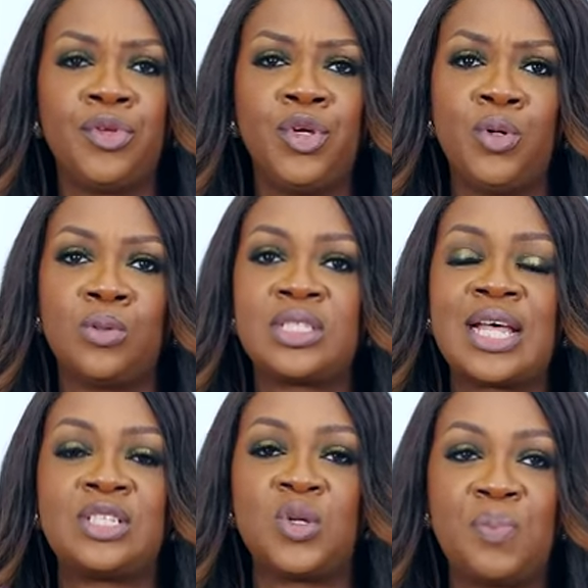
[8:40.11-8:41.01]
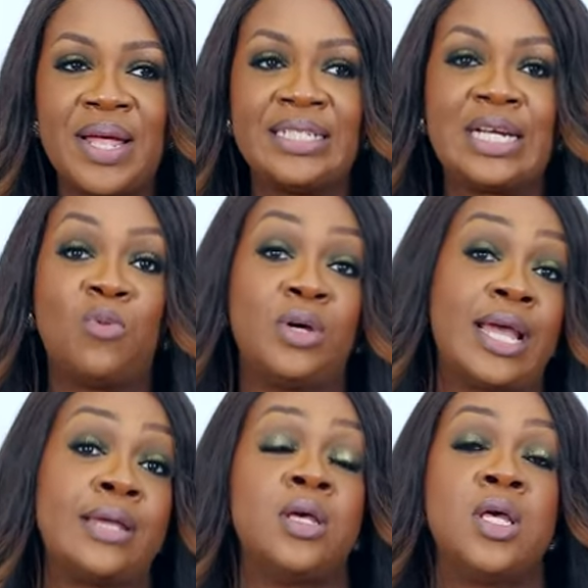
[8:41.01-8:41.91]
you know, start to pen down what
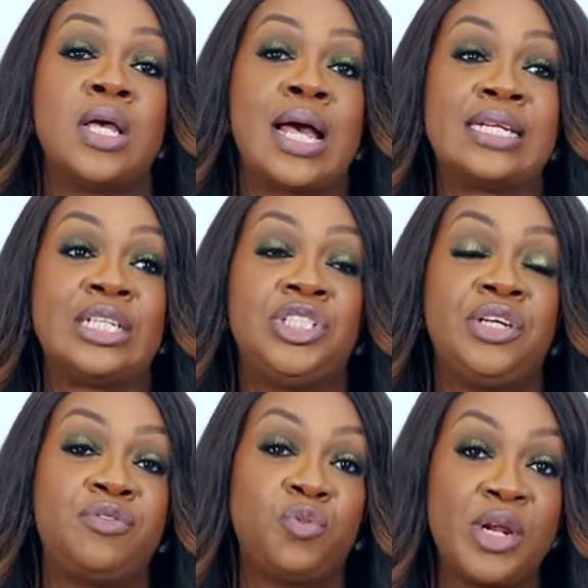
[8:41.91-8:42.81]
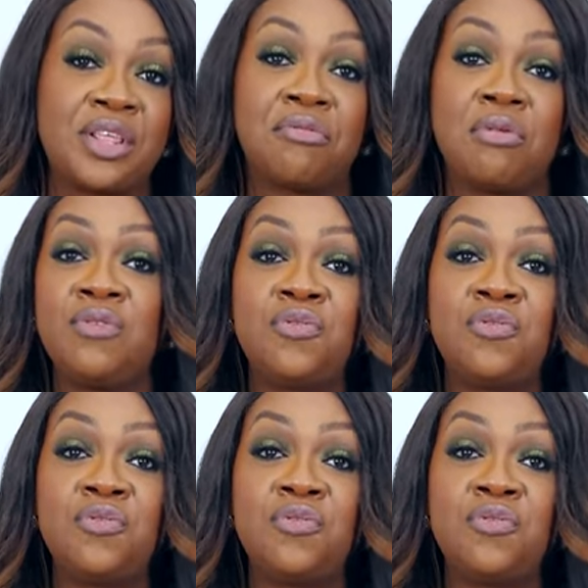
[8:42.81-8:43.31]
I had achieved week three,